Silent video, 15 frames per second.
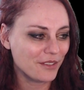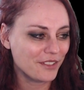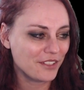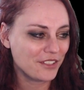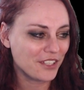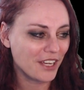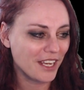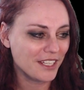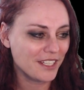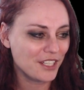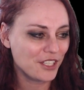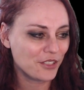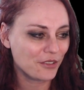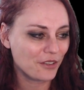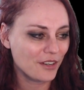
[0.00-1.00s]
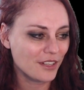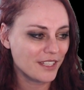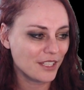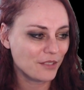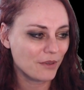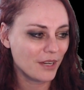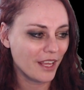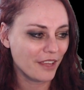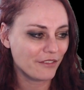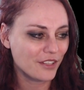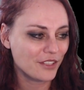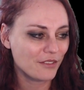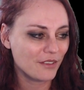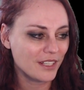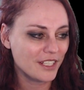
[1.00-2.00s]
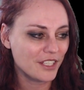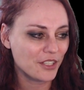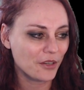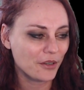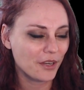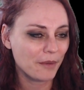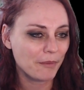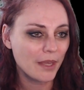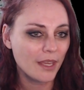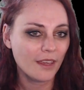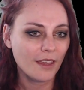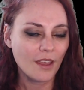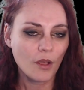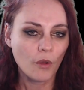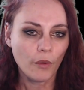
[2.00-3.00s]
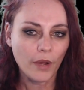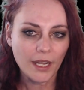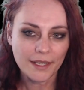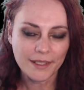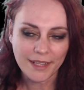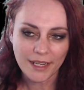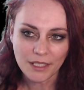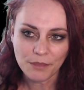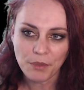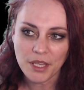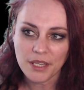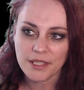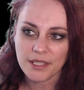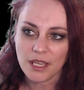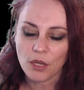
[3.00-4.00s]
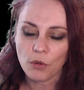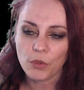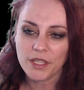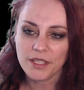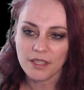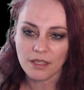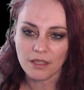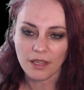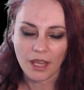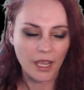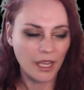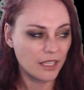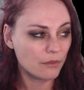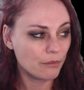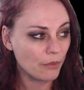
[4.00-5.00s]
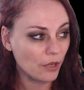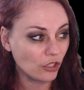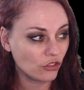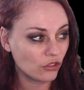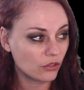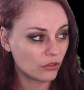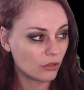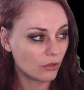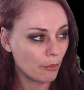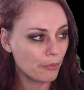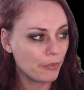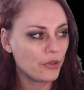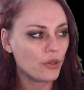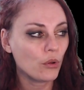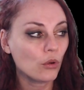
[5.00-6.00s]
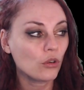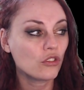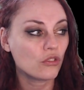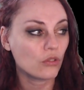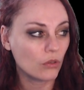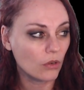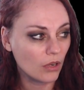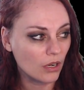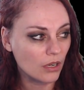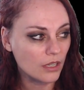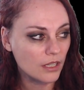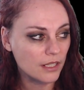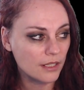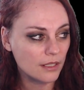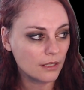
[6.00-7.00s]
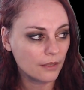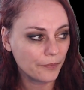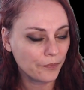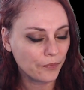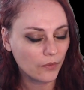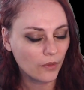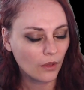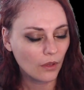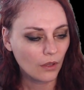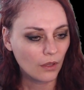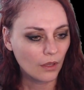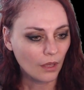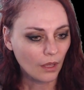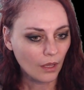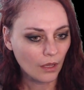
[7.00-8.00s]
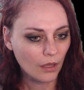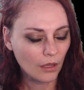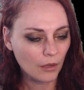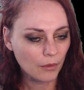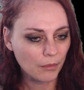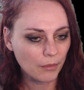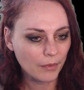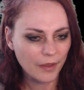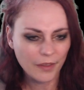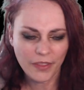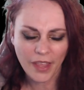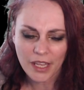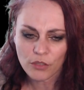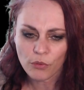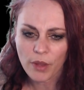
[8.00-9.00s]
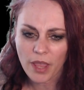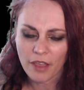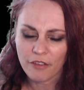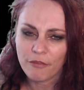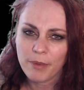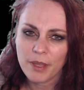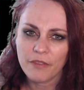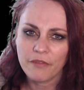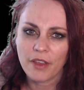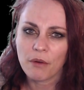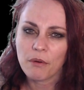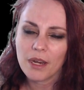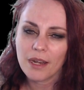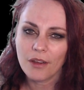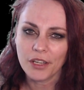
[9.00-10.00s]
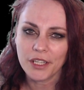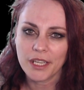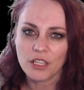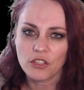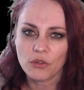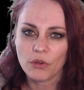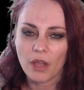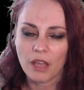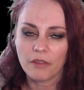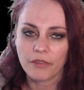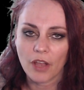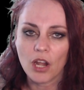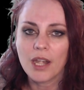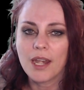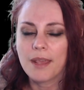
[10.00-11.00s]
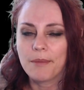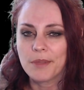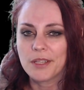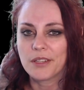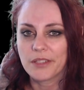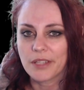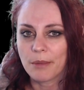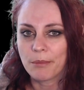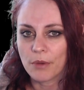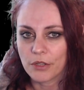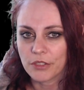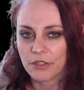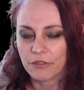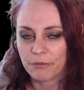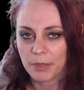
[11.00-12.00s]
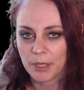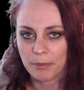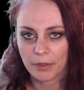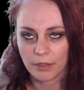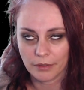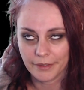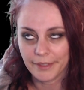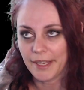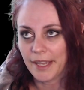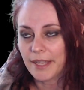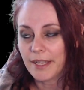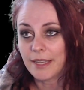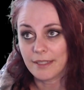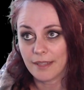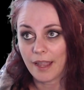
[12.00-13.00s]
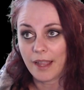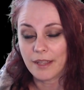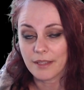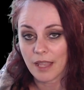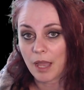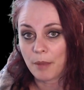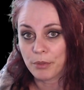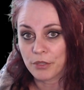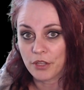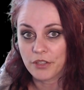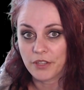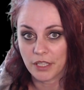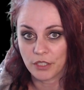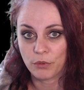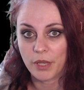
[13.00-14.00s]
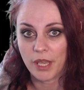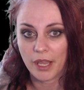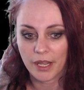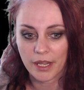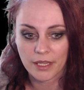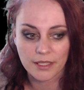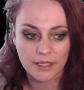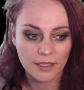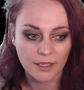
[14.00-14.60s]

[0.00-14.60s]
the childish trolls that will eventually show up? Well, that being said, we didn't had much pure trolls. Um, that we have been very lucky to have a limited amount of people. Yeah, it has happened that we had